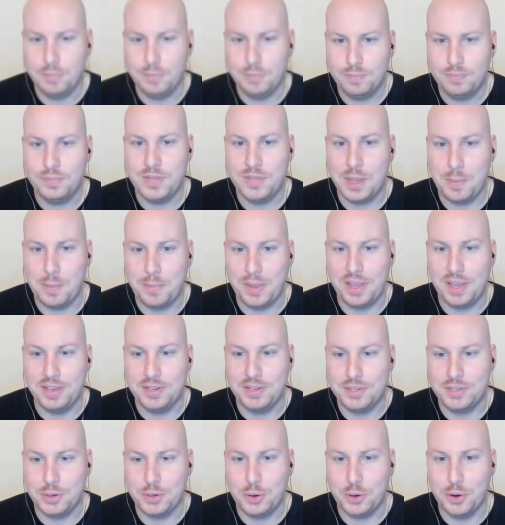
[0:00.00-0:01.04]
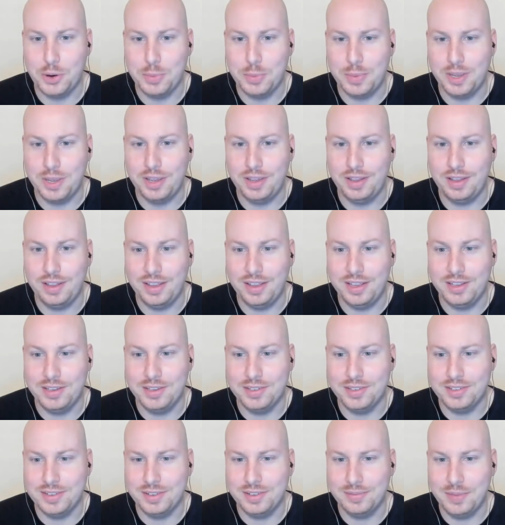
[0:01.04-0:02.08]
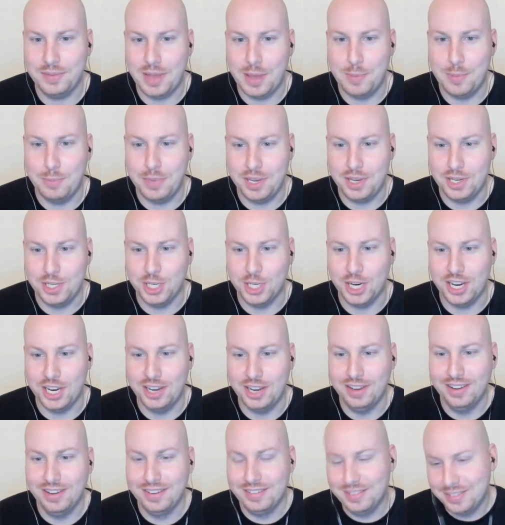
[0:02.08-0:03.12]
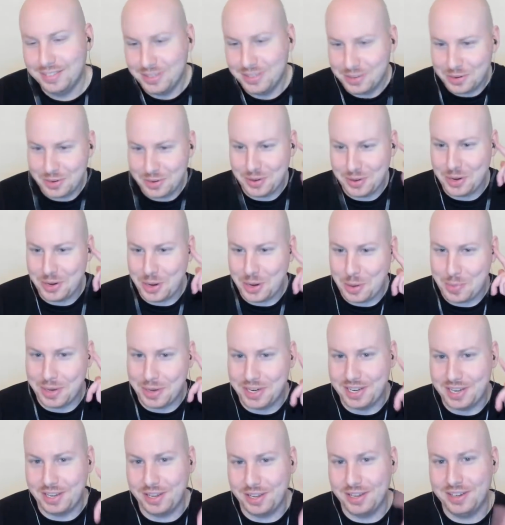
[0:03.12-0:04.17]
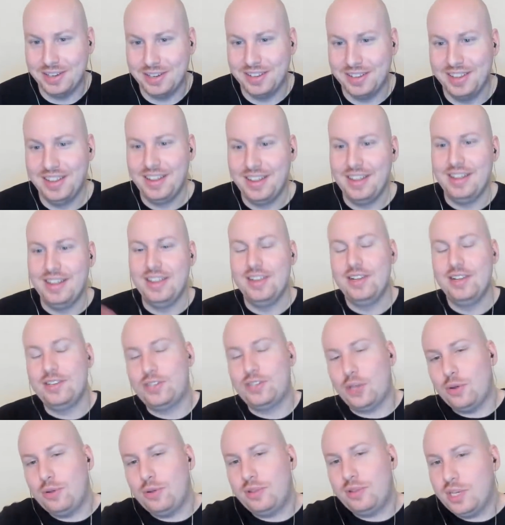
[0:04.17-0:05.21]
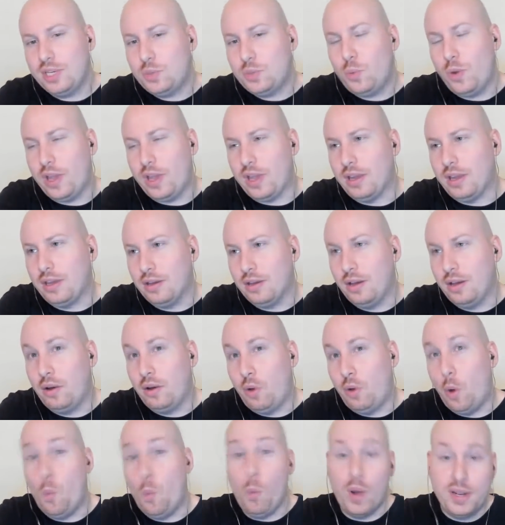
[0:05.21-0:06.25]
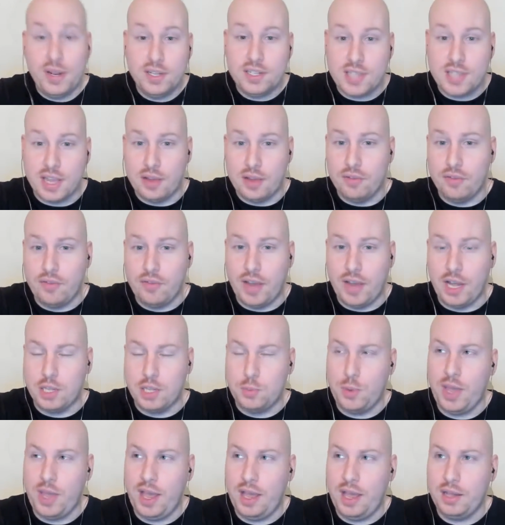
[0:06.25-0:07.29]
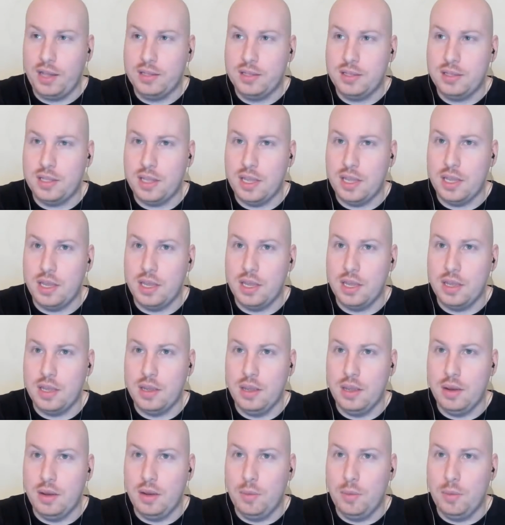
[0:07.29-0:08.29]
Debt-based economy is MBG. No bloody good. So this week, on Wednesday, in fact, we had the